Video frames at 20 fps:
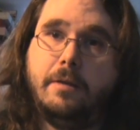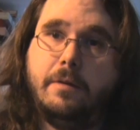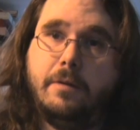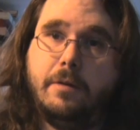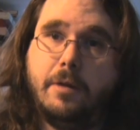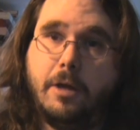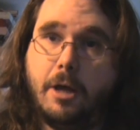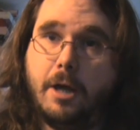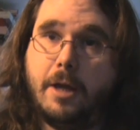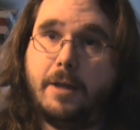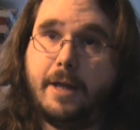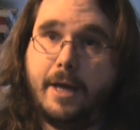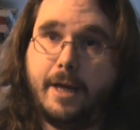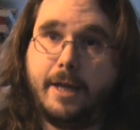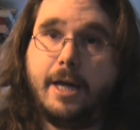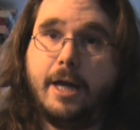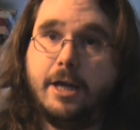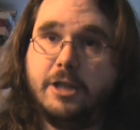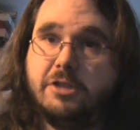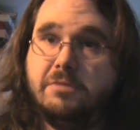their
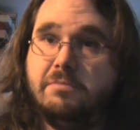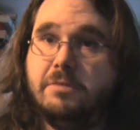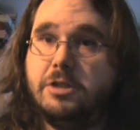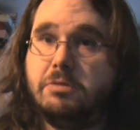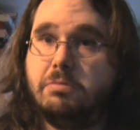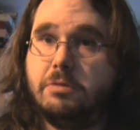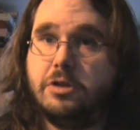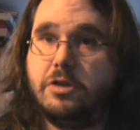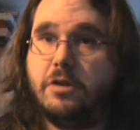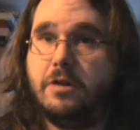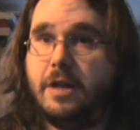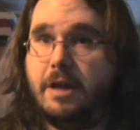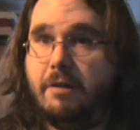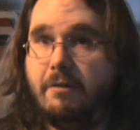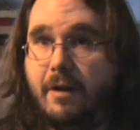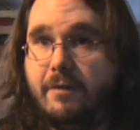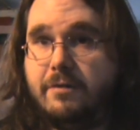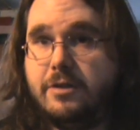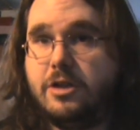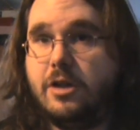customers, which are their
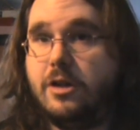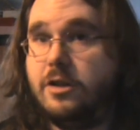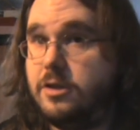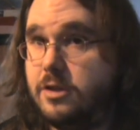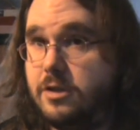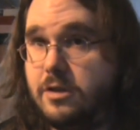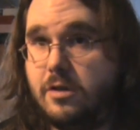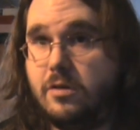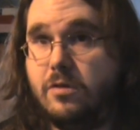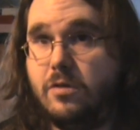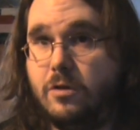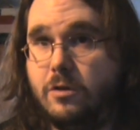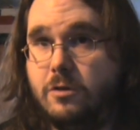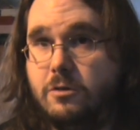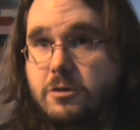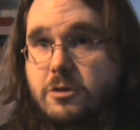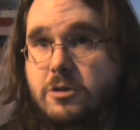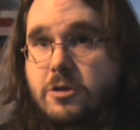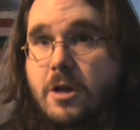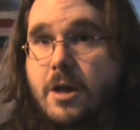advertisers of
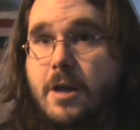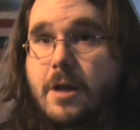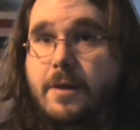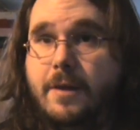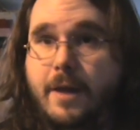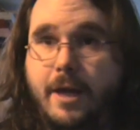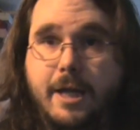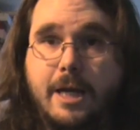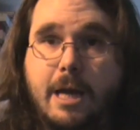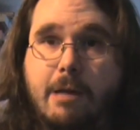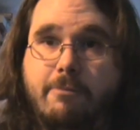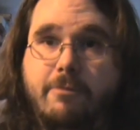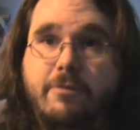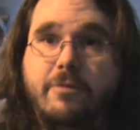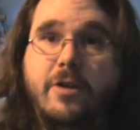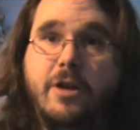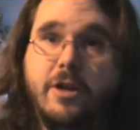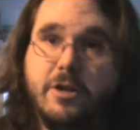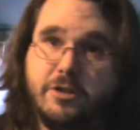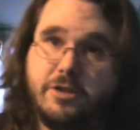course, they come
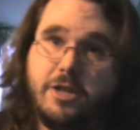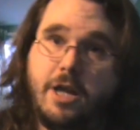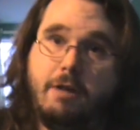first.